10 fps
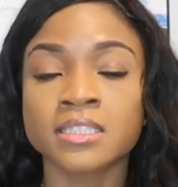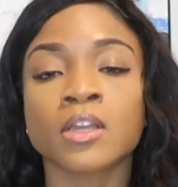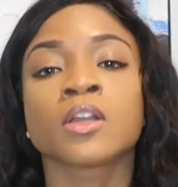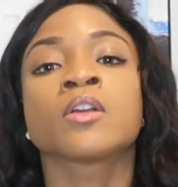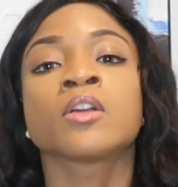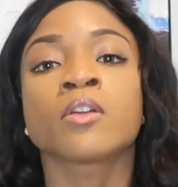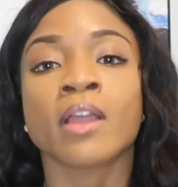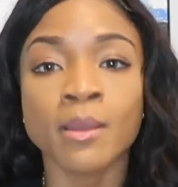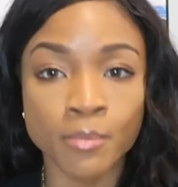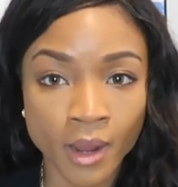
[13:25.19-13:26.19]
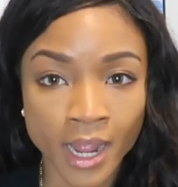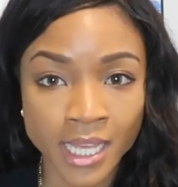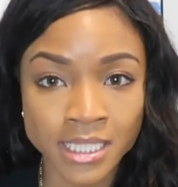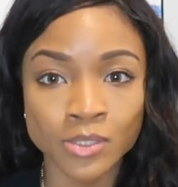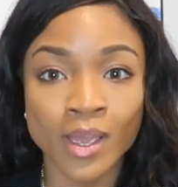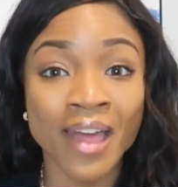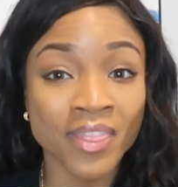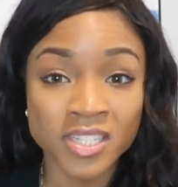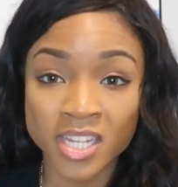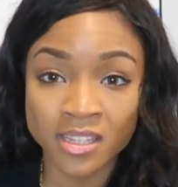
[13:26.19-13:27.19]
These are great price. You have
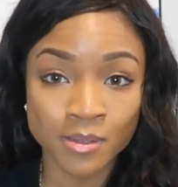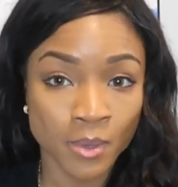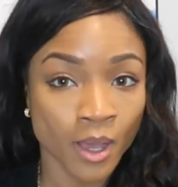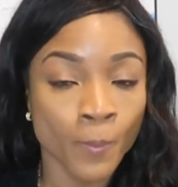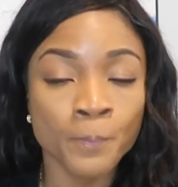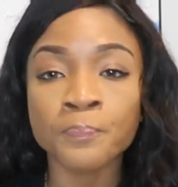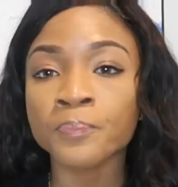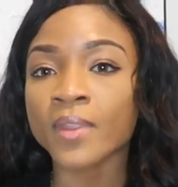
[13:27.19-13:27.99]
to check them out.